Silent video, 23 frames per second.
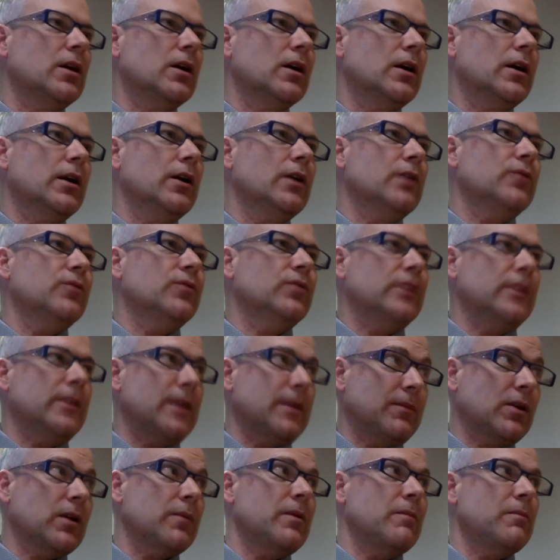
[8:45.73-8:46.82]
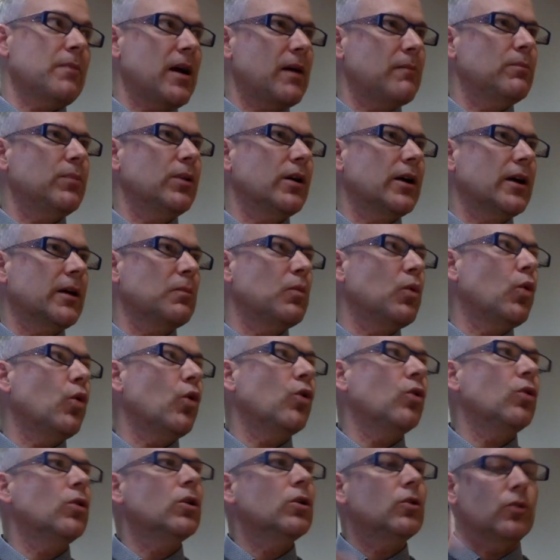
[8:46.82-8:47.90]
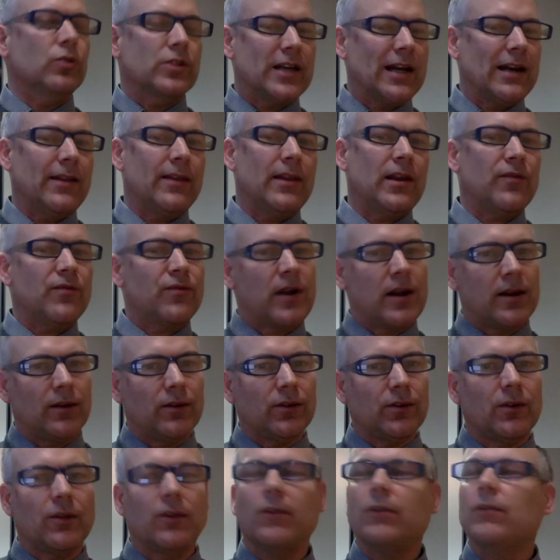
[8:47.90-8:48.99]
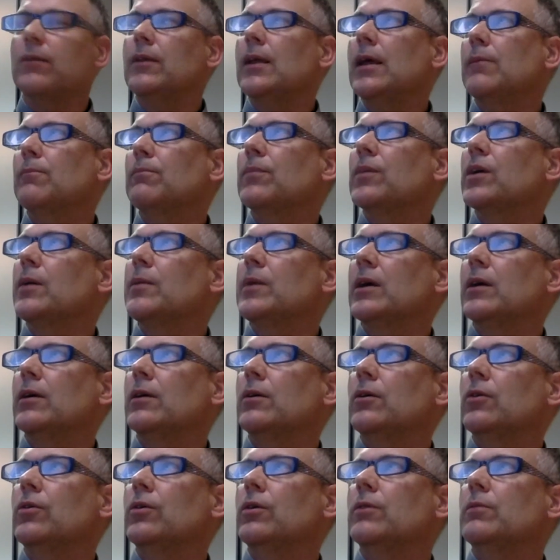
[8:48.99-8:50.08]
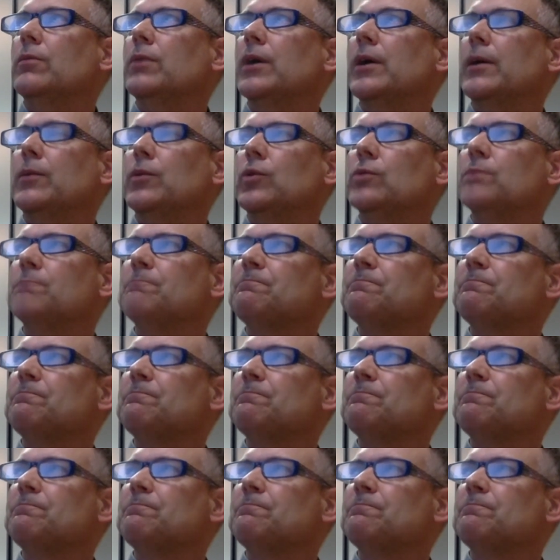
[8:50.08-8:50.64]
and hopefully then coming back and buying more, or telling their friends and then coming along and buying more.